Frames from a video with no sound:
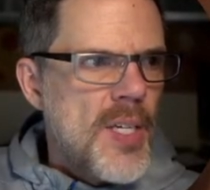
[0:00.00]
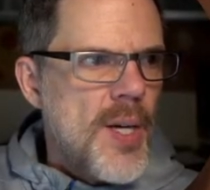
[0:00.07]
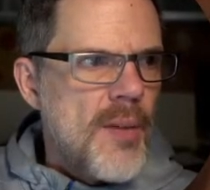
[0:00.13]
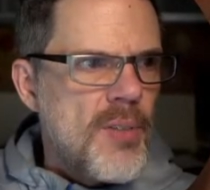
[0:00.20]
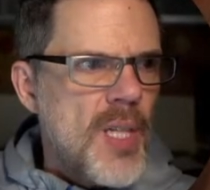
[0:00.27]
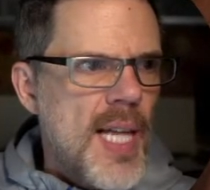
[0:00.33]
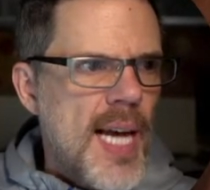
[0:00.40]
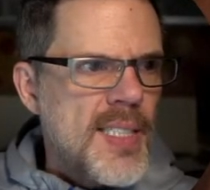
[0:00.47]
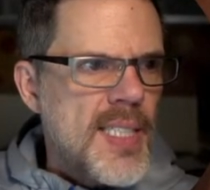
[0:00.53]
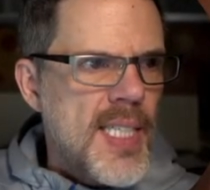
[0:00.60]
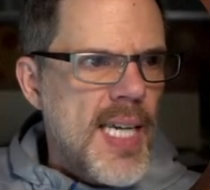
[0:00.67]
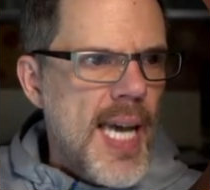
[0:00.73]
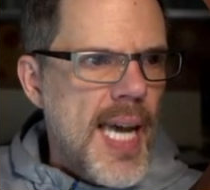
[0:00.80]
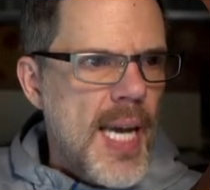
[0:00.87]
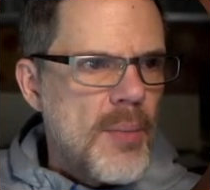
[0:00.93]
You have
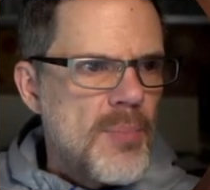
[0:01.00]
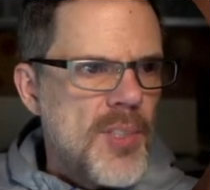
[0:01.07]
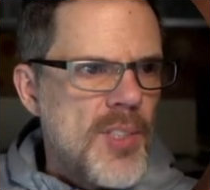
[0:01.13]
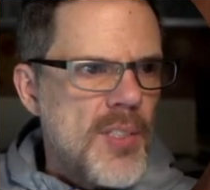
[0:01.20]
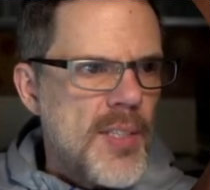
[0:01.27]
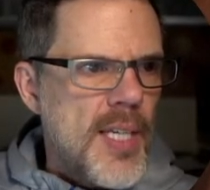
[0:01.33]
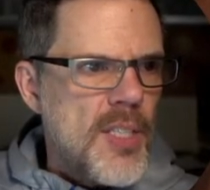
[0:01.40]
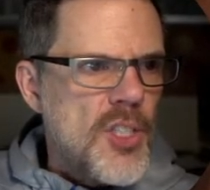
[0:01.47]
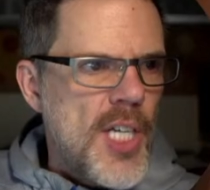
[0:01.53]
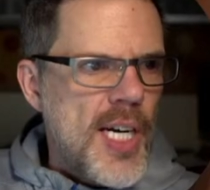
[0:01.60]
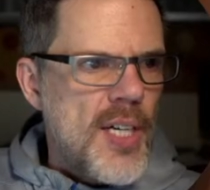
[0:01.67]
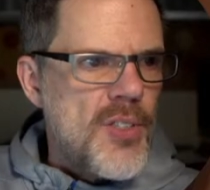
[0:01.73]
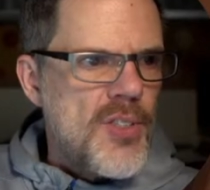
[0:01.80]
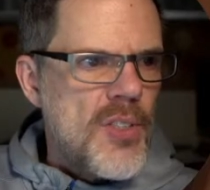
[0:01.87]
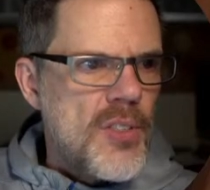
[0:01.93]
classic games like
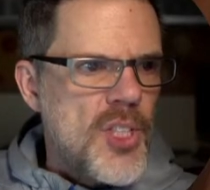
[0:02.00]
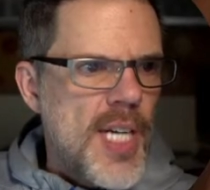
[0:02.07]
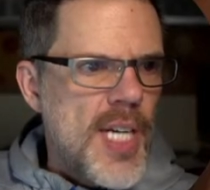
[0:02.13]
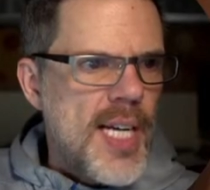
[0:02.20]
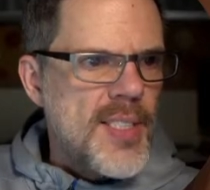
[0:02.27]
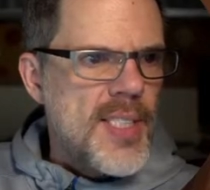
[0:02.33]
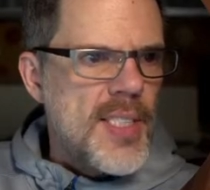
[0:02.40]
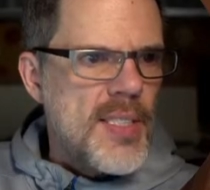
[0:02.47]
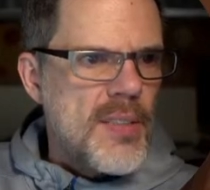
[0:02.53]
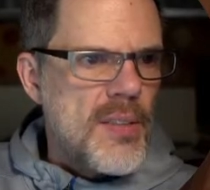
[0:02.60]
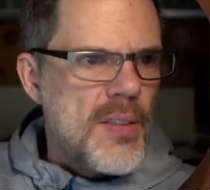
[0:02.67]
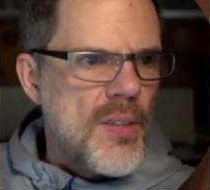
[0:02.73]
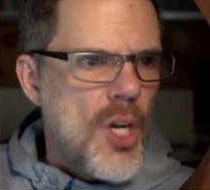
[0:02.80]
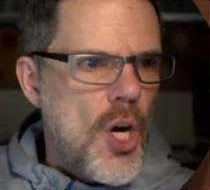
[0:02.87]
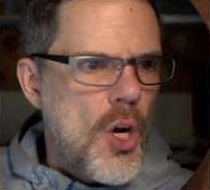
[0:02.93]
checkers and chess
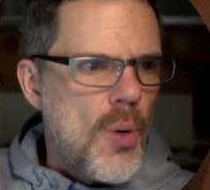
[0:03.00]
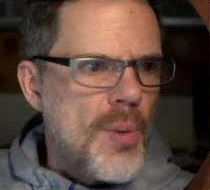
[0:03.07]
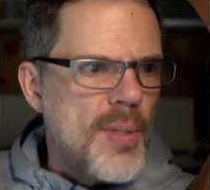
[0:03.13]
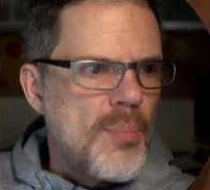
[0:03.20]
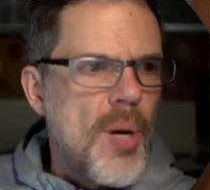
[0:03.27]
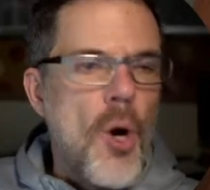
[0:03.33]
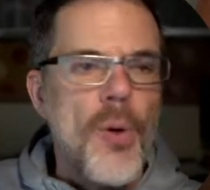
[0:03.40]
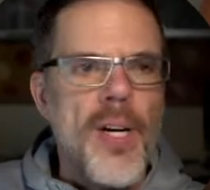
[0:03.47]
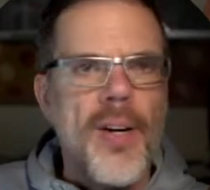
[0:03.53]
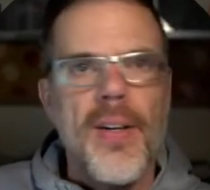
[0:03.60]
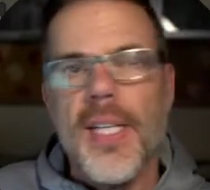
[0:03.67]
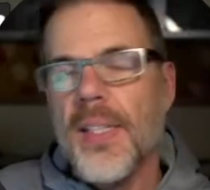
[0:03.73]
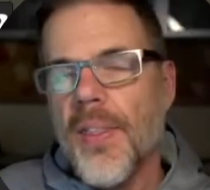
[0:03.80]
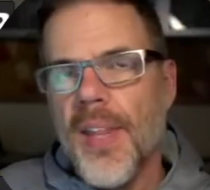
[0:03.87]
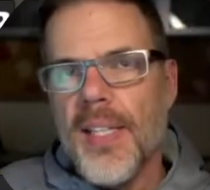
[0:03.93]
and Go and
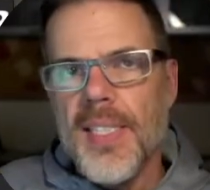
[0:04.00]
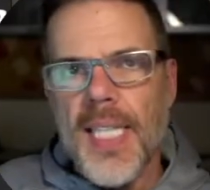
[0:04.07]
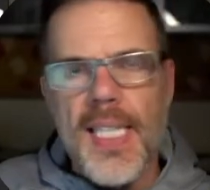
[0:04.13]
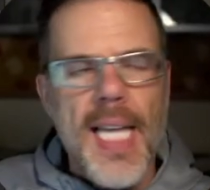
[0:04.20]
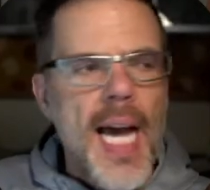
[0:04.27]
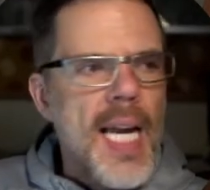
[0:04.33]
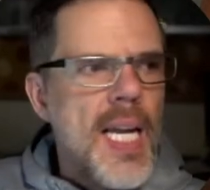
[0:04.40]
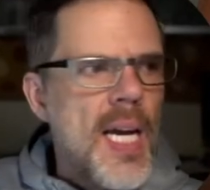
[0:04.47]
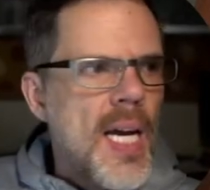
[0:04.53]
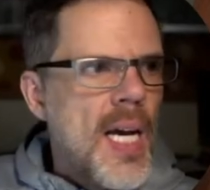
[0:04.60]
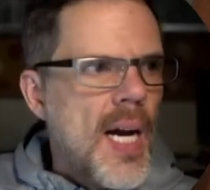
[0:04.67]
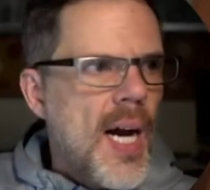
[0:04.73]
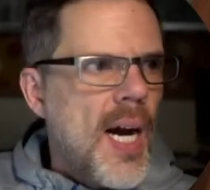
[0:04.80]
poker and things like that.